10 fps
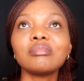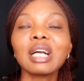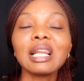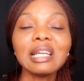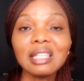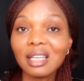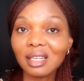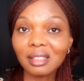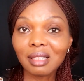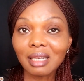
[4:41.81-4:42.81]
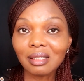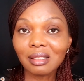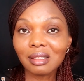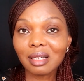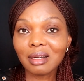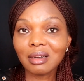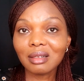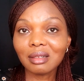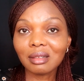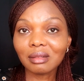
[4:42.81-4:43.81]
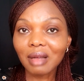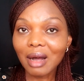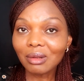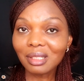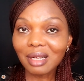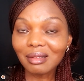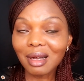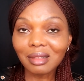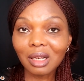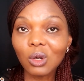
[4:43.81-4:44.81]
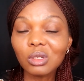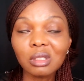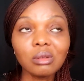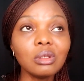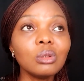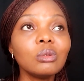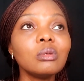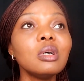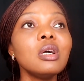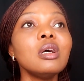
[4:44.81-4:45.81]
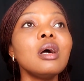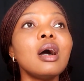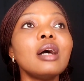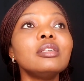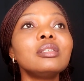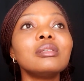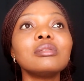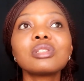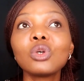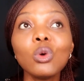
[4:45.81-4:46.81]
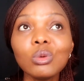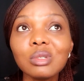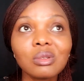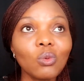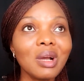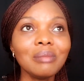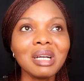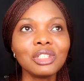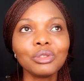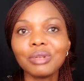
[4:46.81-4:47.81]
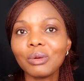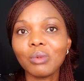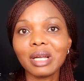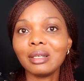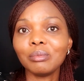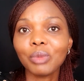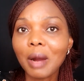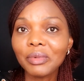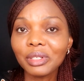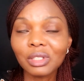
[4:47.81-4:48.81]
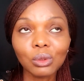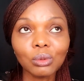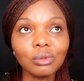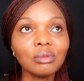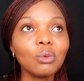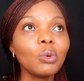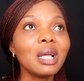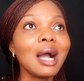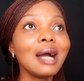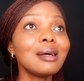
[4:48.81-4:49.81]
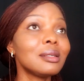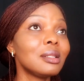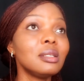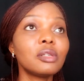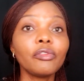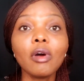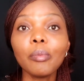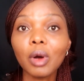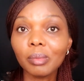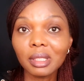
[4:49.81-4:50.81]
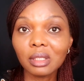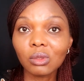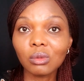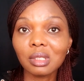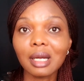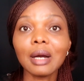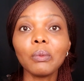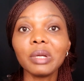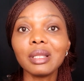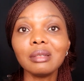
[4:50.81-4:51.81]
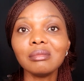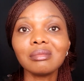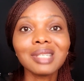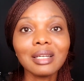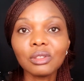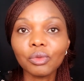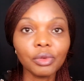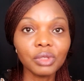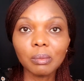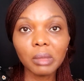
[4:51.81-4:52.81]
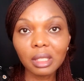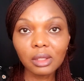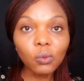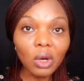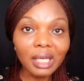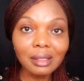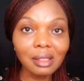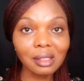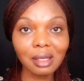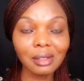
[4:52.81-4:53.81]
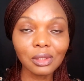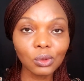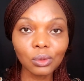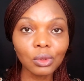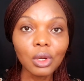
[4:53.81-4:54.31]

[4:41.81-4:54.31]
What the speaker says: clinics, that is health centers close to you, and schools. When my children were in primary school, we had at least 4 public schools that are within 10 to 15 minutes walking distance to